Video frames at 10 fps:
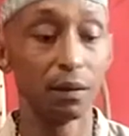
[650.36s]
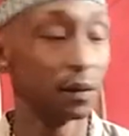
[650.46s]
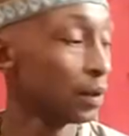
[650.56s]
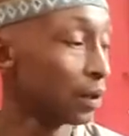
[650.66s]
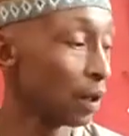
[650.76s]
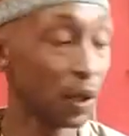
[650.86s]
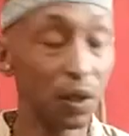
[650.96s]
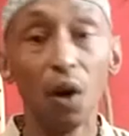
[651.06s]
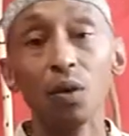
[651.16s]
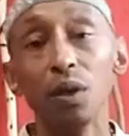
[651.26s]
I'm not the
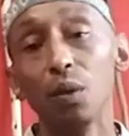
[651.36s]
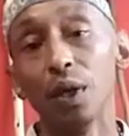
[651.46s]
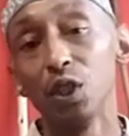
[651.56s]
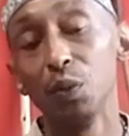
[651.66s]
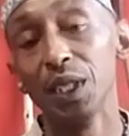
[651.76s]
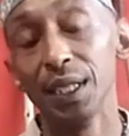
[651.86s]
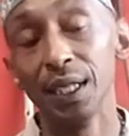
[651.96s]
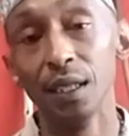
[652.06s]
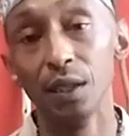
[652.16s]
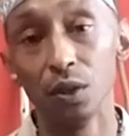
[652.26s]
only one speaking
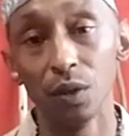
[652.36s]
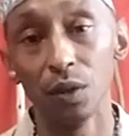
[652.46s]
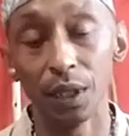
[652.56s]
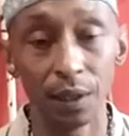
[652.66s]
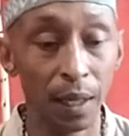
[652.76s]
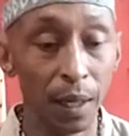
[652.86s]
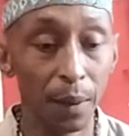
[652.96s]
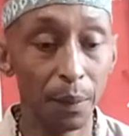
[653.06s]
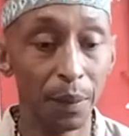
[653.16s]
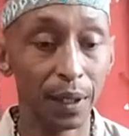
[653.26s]
English today,
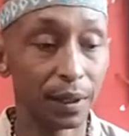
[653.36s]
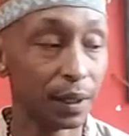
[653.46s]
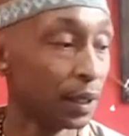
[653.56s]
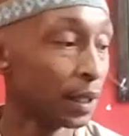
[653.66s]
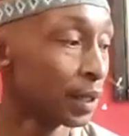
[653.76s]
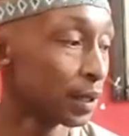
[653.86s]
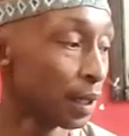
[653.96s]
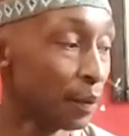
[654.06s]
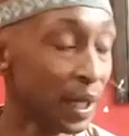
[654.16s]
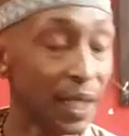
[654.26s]
but it is
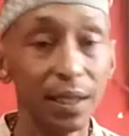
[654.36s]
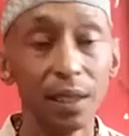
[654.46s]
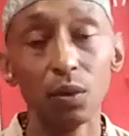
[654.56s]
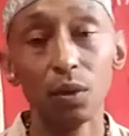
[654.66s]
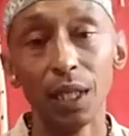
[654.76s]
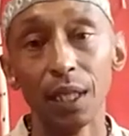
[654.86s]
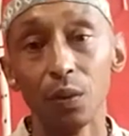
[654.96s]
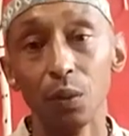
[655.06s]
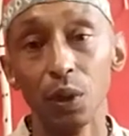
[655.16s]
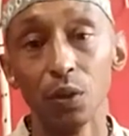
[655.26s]
amazing today that
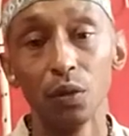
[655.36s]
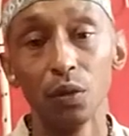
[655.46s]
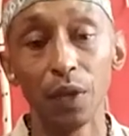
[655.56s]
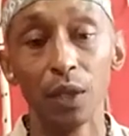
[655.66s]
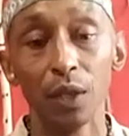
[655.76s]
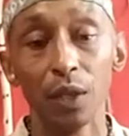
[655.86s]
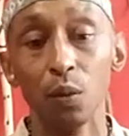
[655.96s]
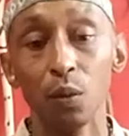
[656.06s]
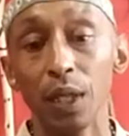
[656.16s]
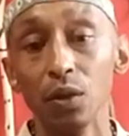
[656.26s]
we could find
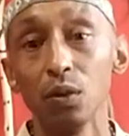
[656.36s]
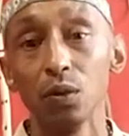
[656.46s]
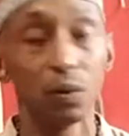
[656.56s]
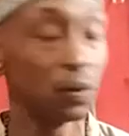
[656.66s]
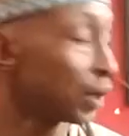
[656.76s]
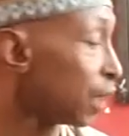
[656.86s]
ways to tell